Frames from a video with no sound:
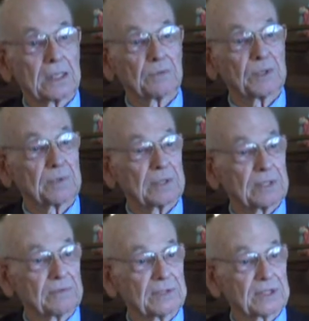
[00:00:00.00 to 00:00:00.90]
And we would
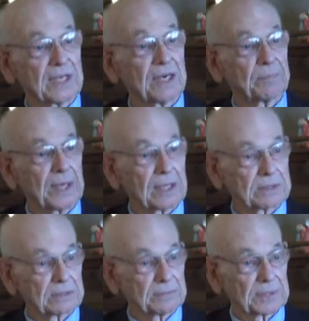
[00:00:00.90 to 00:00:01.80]
even camp
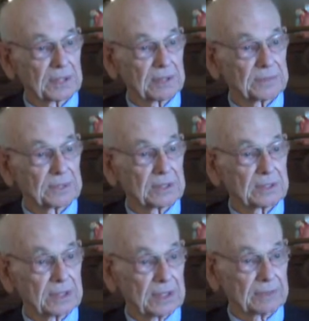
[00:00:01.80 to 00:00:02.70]
out sometimes in
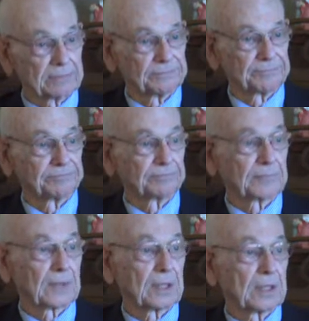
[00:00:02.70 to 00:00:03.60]
a tent.
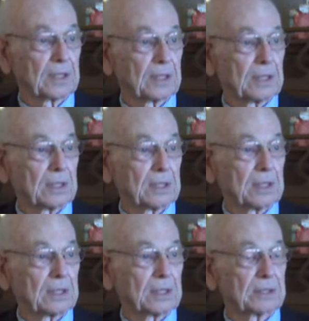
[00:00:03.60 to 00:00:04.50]

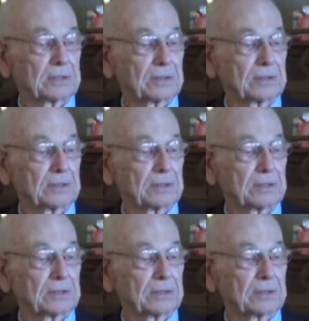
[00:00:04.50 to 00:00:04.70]
And